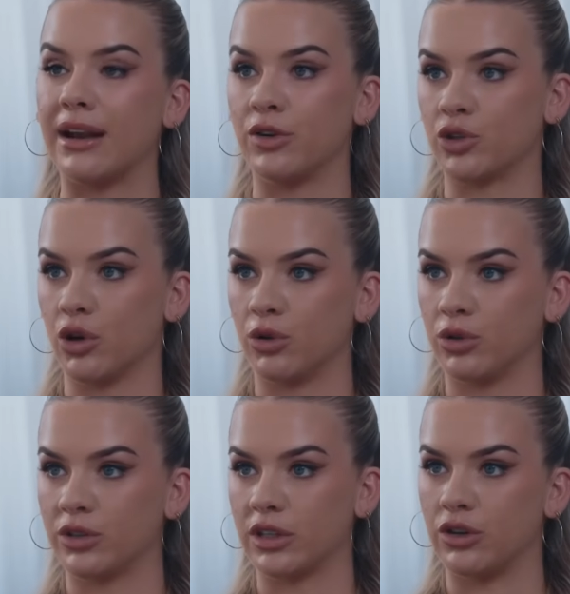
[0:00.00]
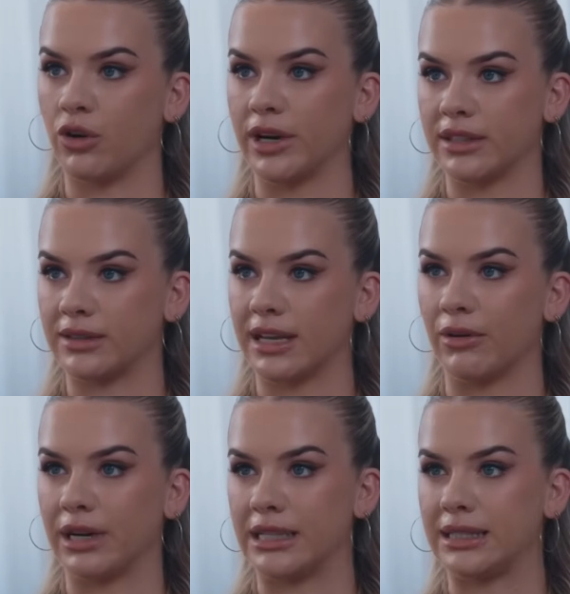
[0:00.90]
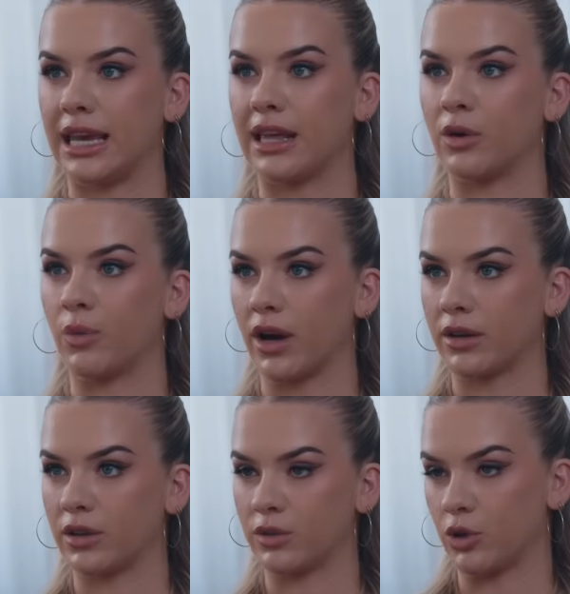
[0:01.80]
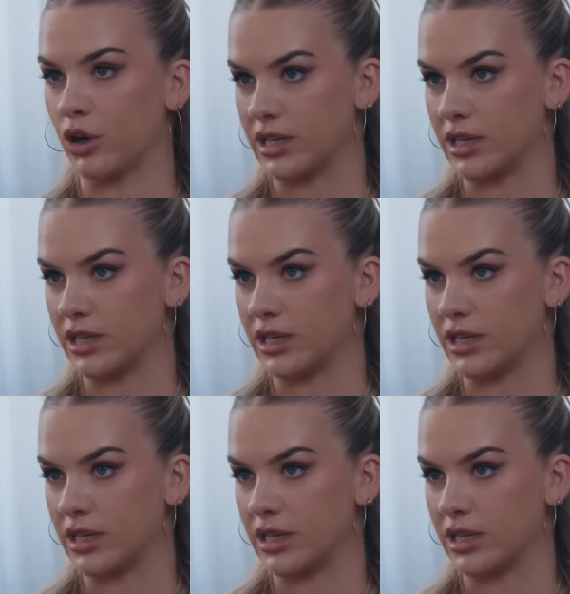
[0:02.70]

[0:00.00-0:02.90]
end goals and not necessarily seeing the work that goes